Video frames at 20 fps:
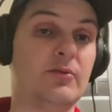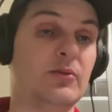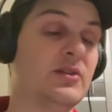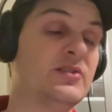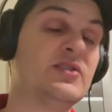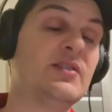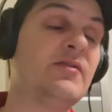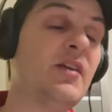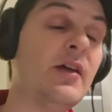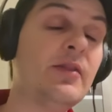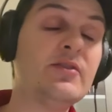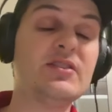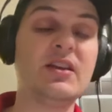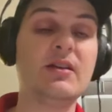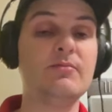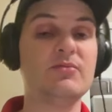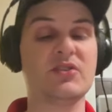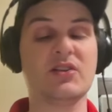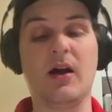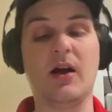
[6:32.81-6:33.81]
Because if the other
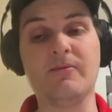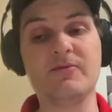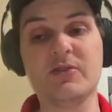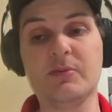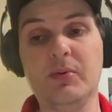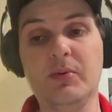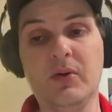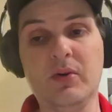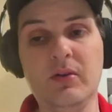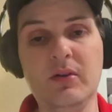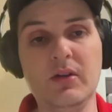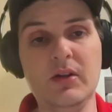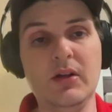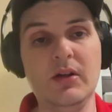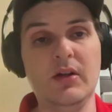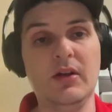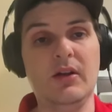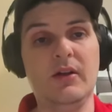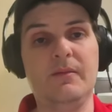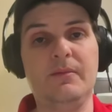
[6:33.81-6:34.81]
team's comfortable,
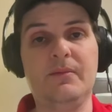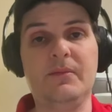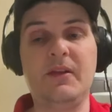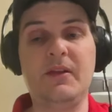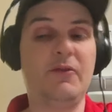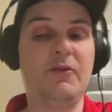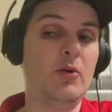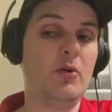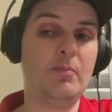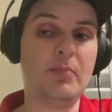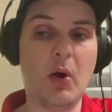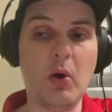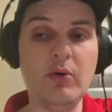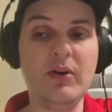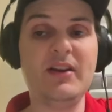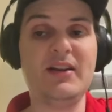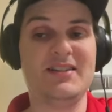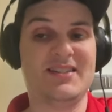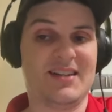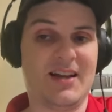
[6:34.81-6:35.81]
if your
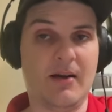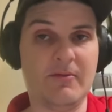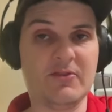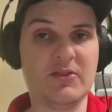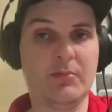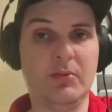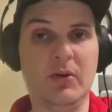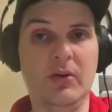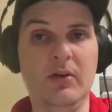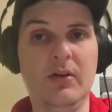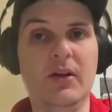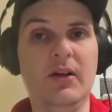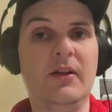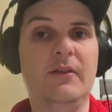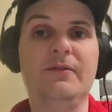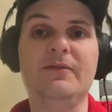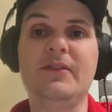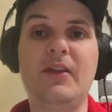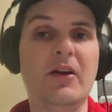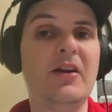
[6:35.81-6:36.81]
opponent is comfortable,
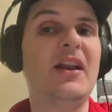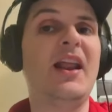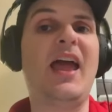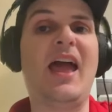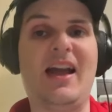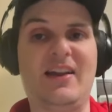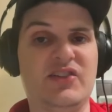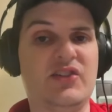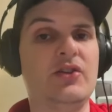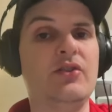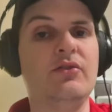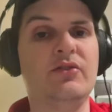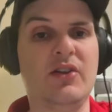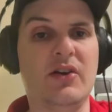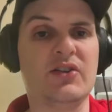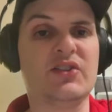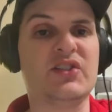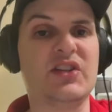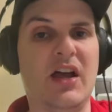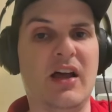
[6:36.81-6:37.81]
they're going to execute
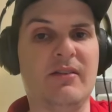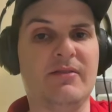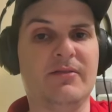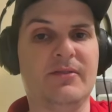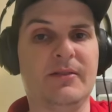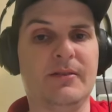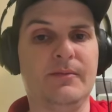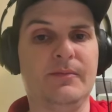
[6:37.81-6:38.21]
their stuff.